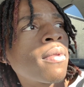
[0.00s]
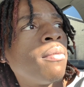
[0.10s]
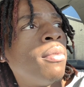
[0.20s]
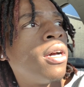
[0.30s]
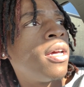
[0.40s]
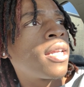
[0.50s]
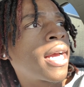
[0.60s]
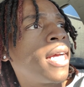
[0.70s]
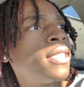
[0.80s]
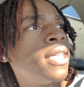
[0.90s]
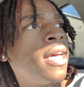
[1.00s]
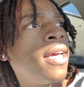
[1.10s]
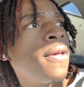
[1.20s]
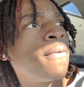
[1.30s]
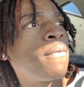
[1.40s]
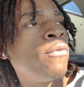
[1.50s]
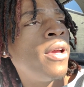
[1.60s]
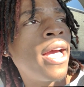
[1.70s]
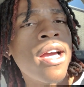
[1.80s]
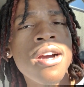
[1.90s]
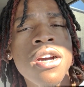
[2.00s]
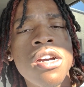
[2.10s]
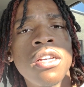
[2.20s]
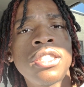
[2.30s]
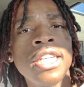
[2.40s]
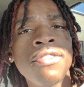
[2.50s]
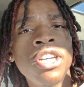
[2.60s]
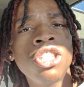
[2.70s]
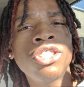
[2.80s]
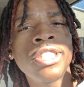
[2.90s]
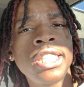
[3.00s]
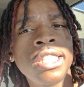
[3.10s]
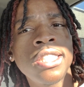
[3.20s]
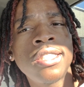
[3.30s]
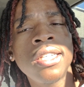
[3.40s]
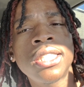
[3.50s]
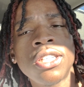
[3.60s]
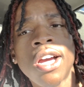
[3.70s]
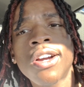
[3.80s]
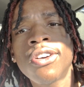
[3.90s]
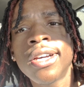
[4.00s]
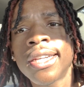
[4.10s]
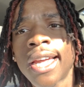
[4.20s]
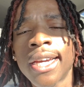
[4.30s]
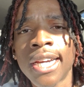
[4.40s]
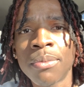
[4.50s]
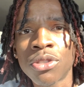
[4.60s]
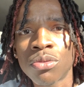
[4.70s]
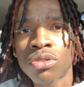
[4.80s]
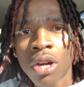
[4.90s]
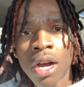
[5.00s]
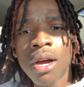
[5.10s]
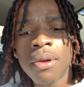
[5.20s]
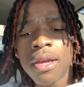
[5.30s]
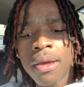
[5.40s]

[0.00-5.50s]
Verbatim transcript: But like I said, we at uh 766. So y'all go ahead, like, comment, subscribe.